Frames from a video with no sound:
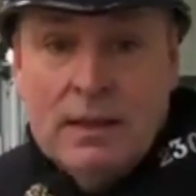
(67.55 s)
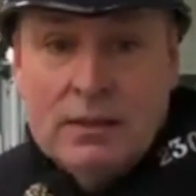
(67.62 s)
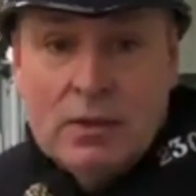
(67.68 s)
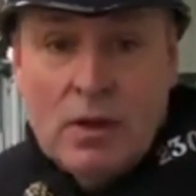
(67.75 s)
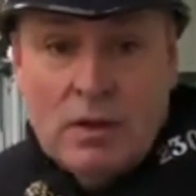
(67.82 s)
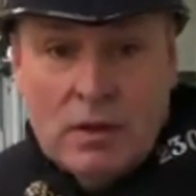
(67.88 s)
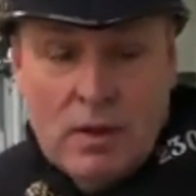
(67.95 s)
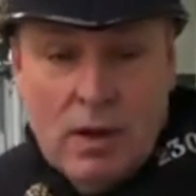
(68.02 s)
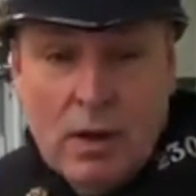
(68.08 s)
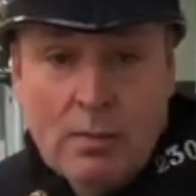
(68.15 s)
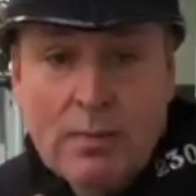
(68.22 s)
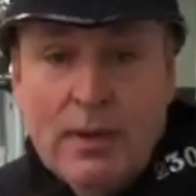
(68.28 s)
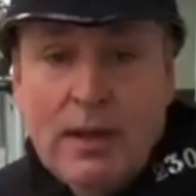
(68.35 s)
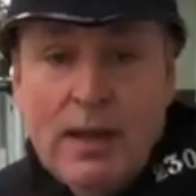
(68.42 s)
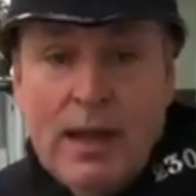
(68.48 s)
dot
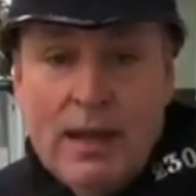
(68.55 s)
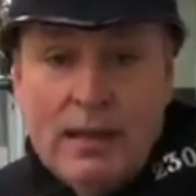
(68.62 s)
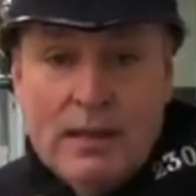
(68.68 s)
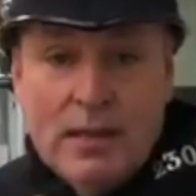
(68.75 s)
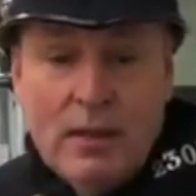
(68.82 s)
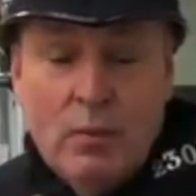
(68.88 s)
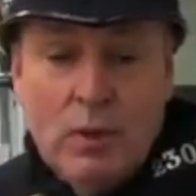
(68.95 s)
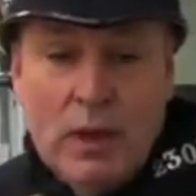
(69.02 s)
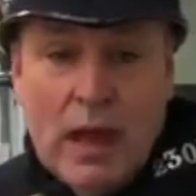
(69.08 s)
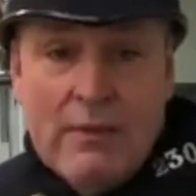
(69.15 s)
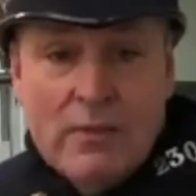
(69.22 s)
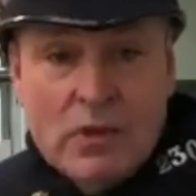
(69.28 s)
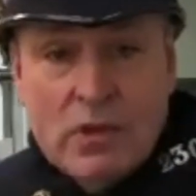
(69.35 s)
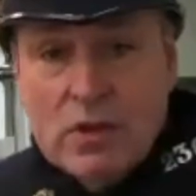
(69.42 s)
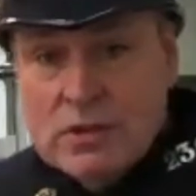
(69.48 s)
com, and we
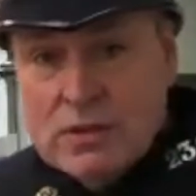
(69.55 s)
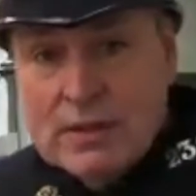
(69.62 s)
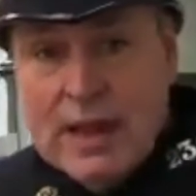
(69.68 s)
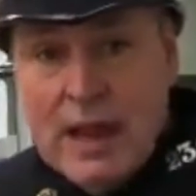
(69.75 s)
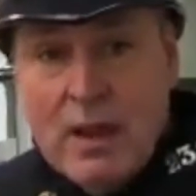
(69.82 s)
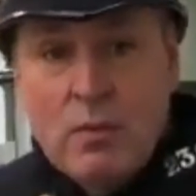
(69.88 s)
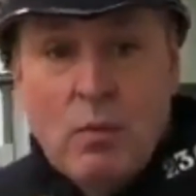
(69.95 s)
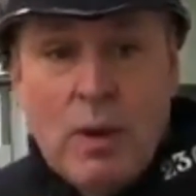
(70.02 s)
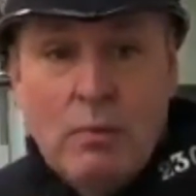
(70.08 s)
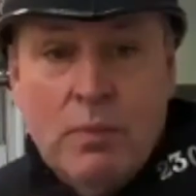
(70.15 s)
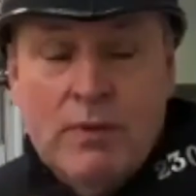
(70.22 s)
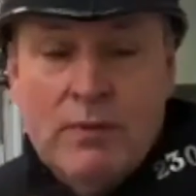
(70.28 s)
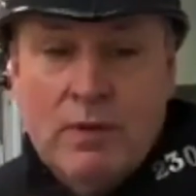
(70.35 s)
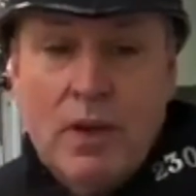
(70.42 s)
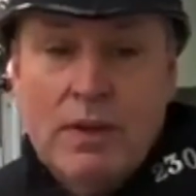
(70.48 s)
advertise on there when
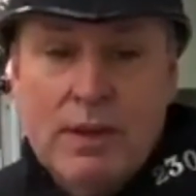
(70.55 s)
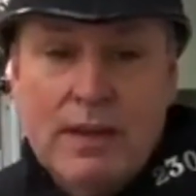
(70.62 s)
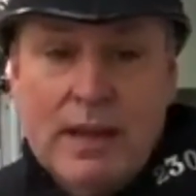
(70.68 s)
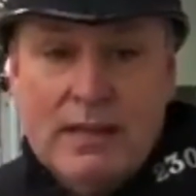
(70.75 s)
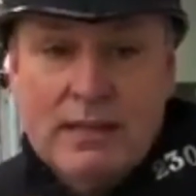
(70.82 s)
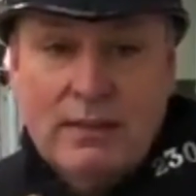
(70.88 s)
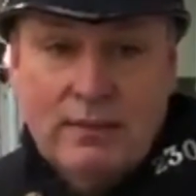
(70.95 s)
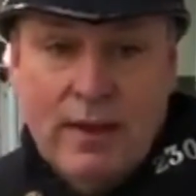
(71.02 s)
we've got the next